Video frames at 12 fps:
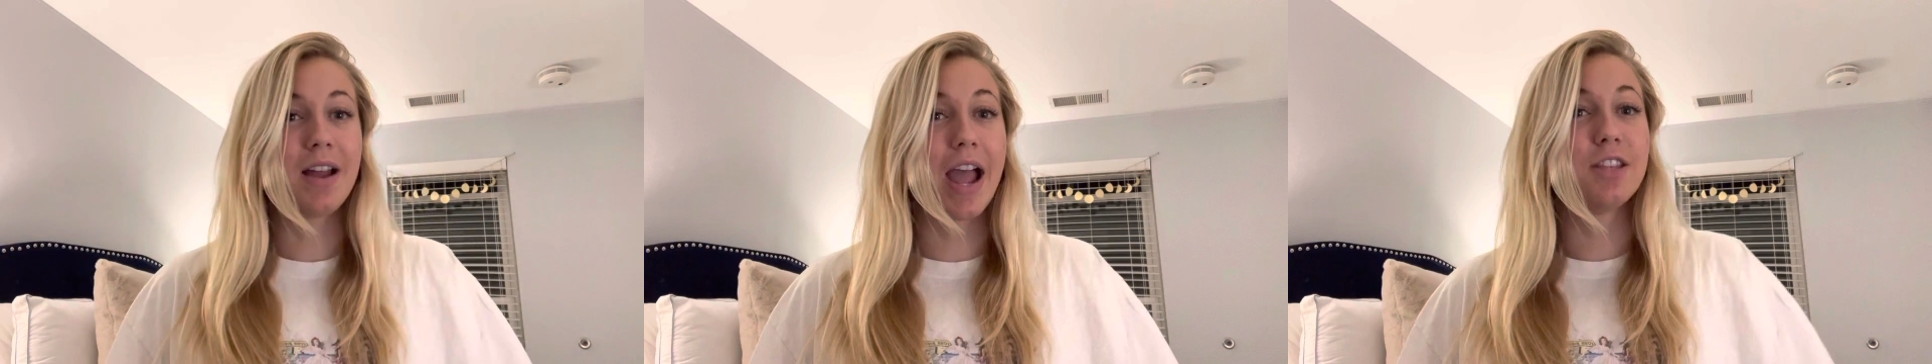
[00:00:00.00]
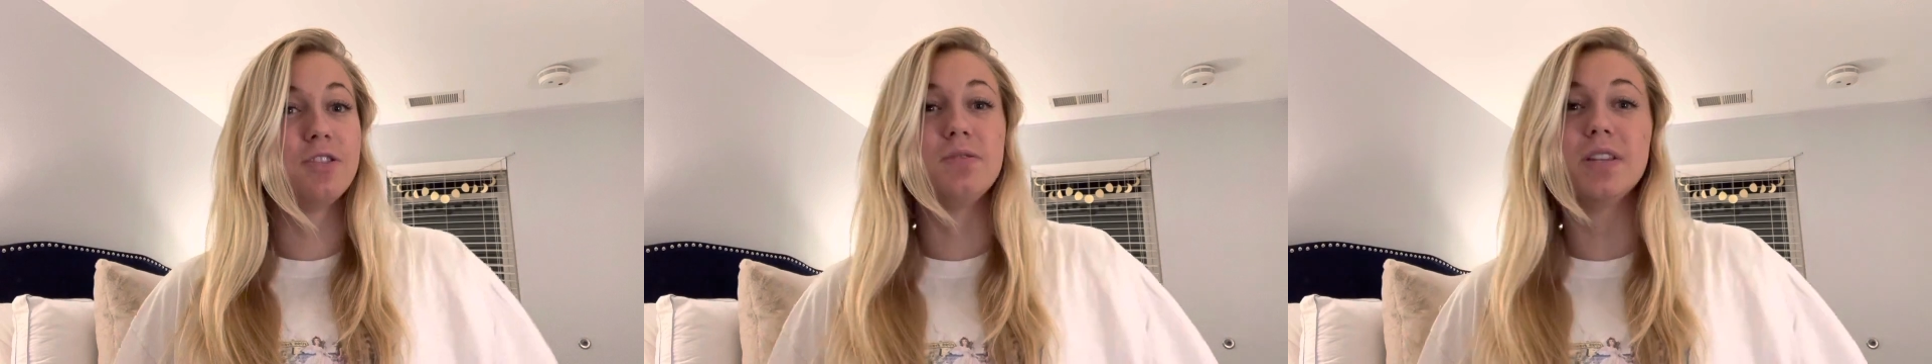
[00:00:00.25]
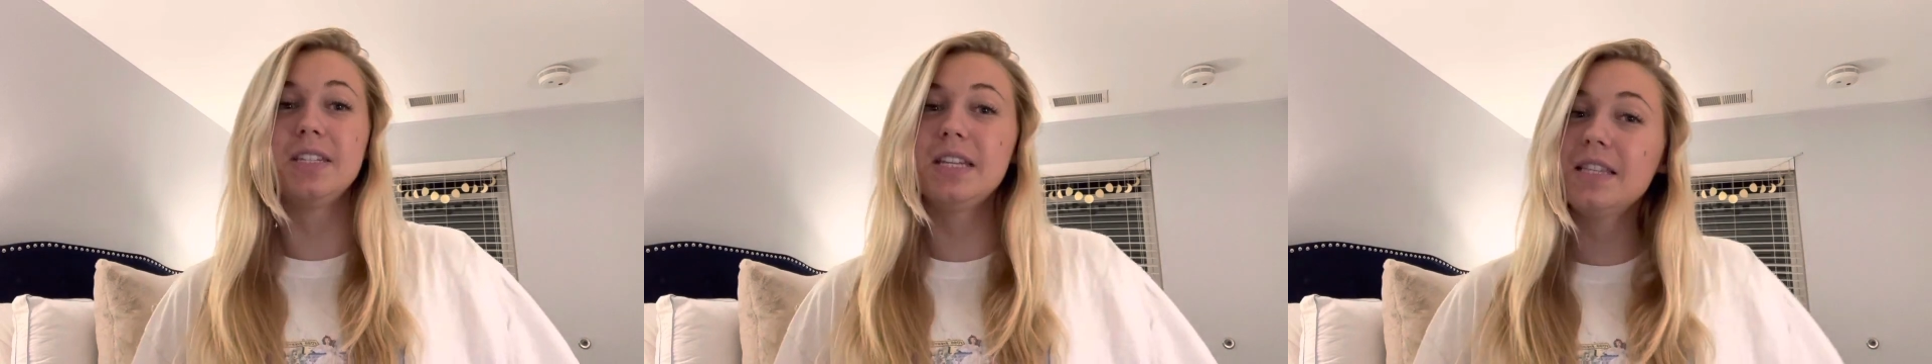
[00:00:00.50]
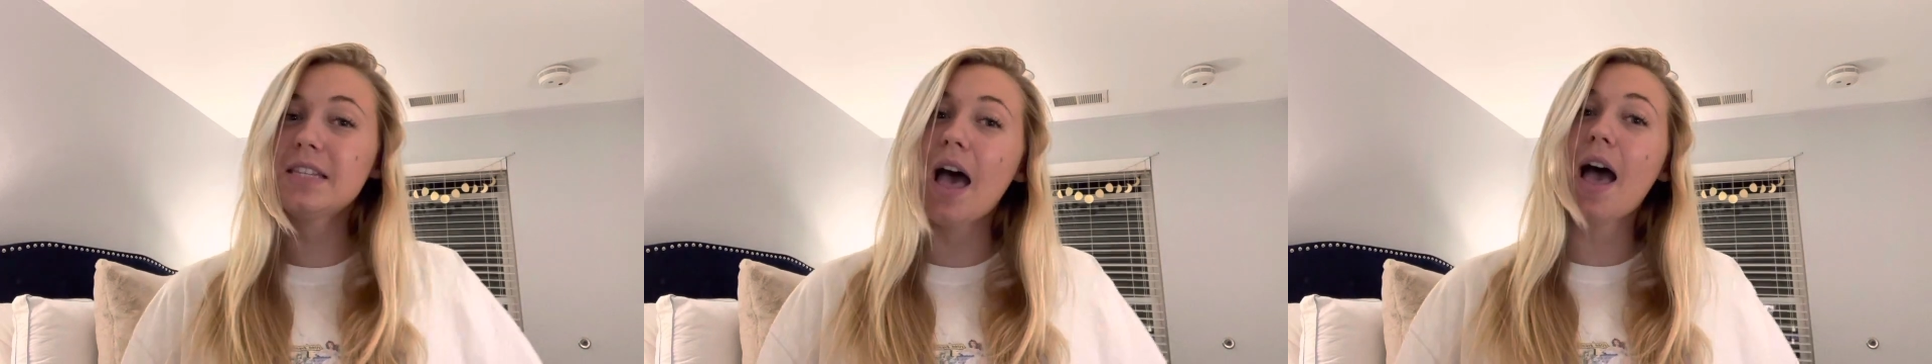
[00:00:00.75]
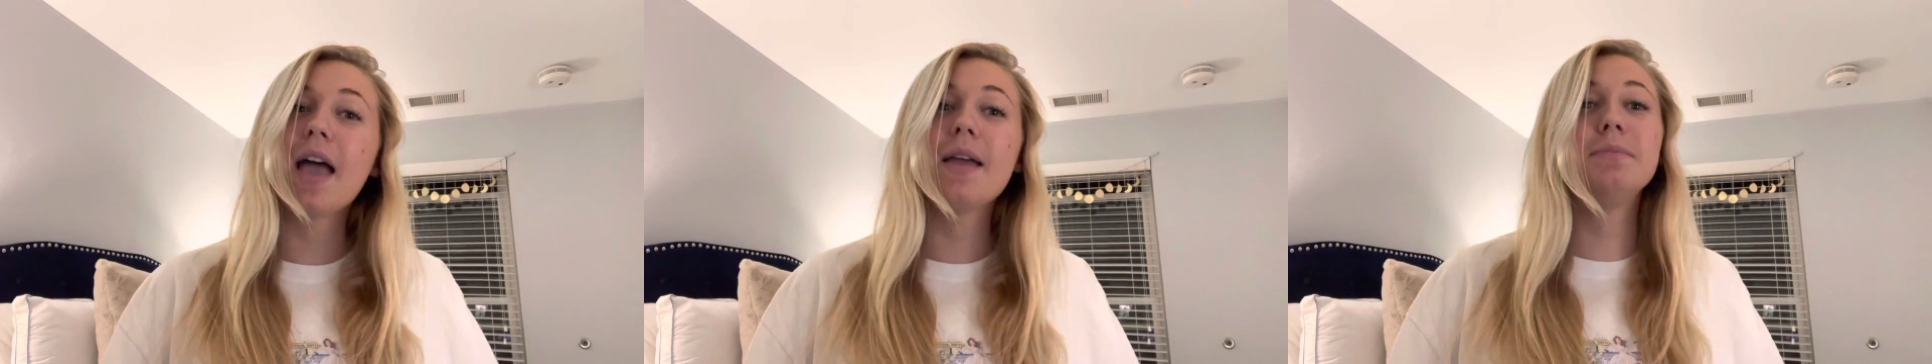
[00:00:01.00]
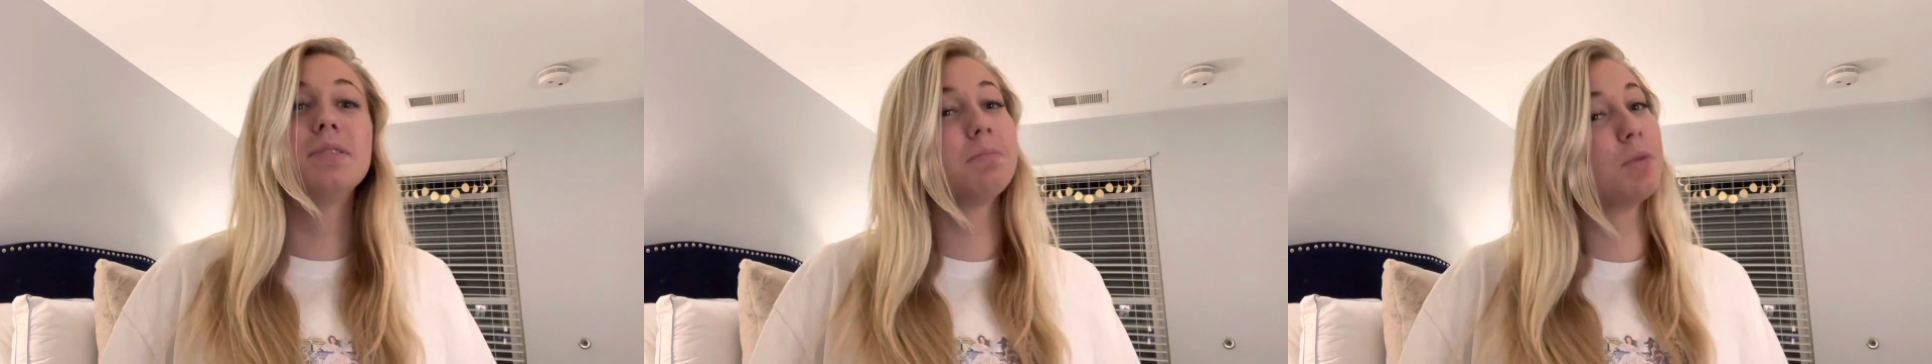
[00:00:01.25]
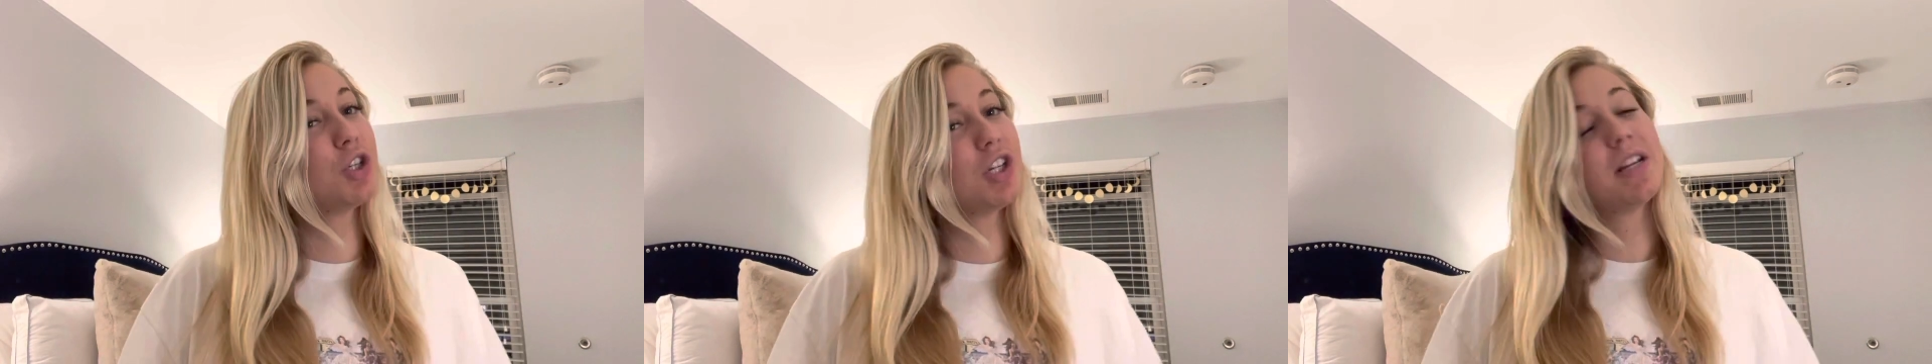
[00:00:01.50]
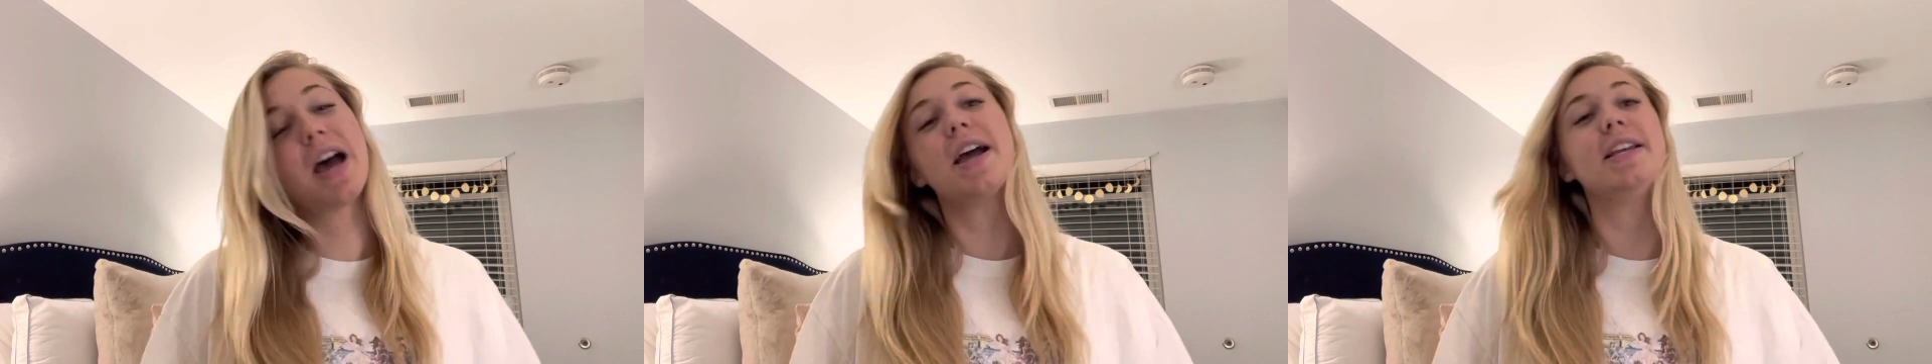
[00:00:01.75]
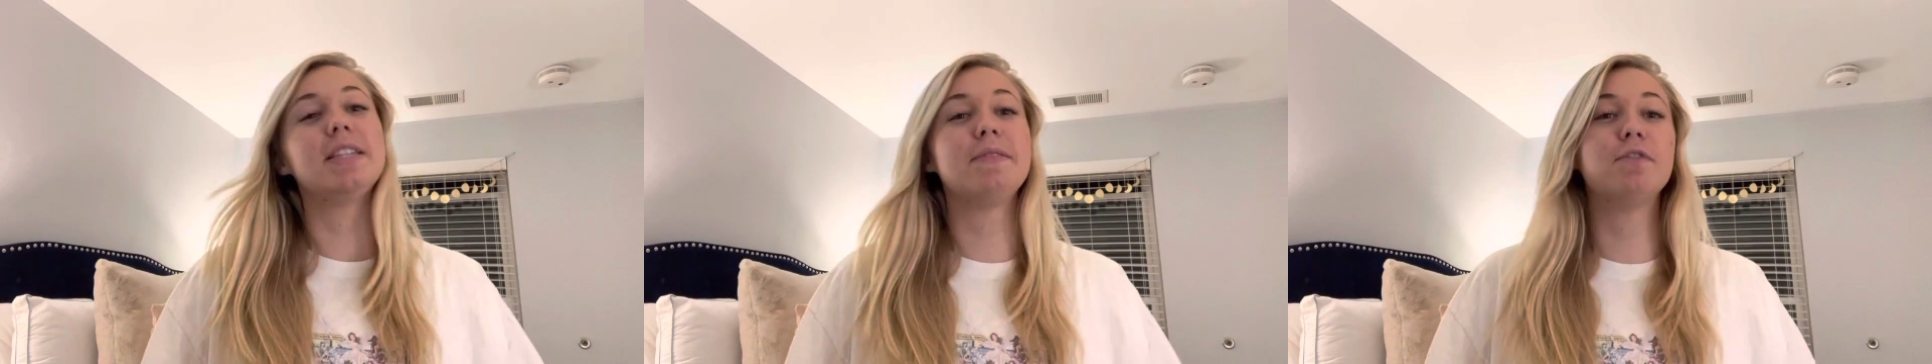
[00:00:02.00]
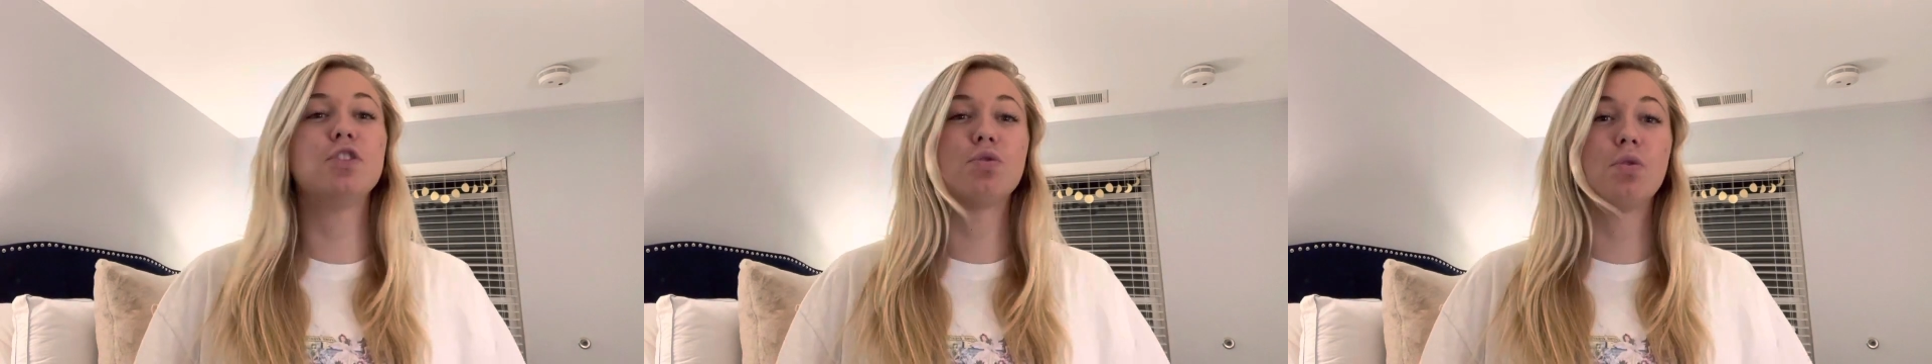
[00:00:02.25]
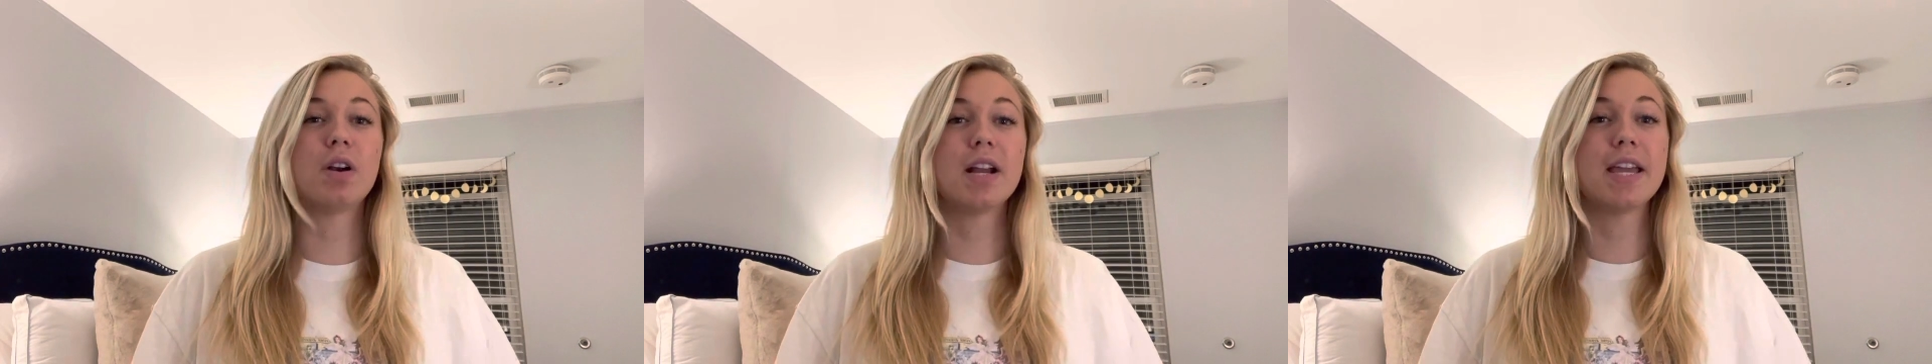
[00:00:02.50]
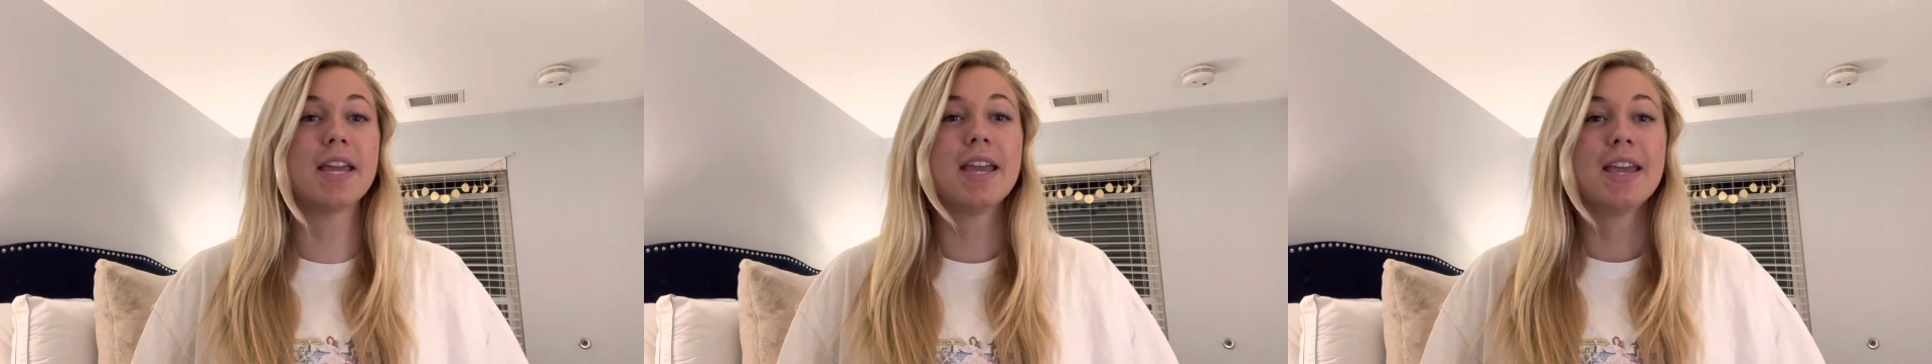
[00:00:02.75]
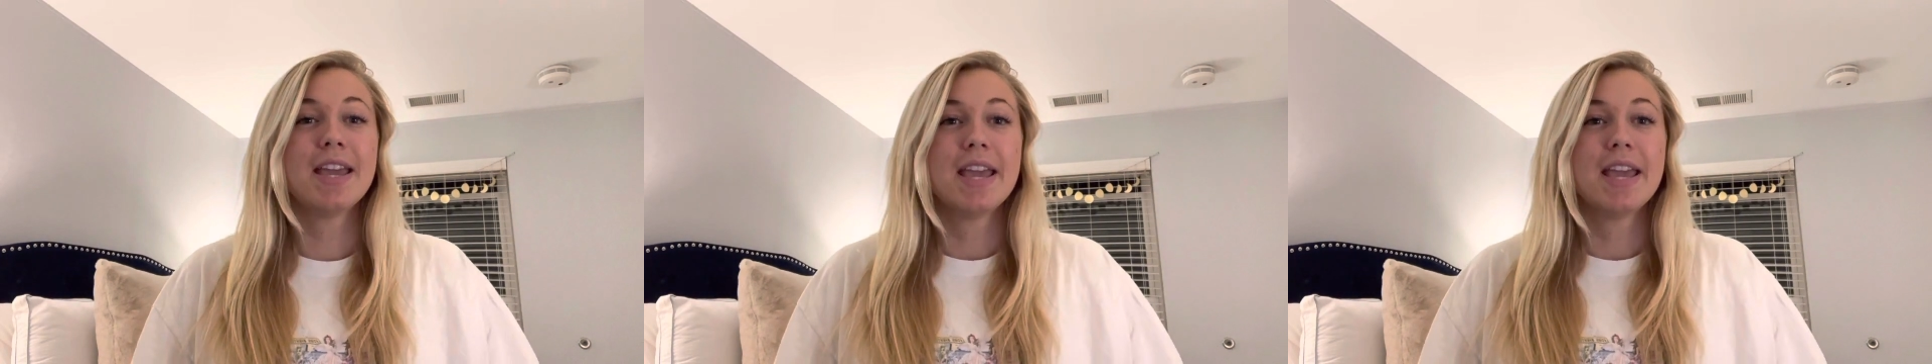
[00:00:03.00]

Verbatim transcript: I do the tee times, the merchandise, inventory,